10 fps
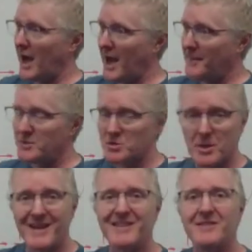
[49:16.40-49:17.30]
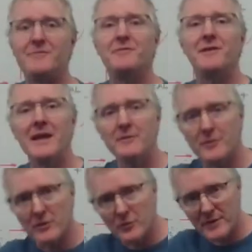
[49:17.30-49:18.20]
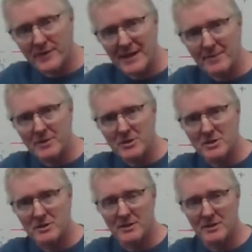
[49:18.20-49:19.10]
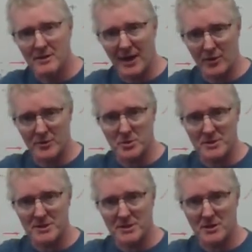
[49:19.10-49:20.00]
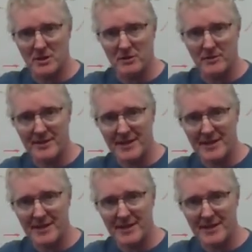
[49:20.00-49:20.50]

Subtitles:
I'm just trying to get the flavor of what the image characteristics are, right?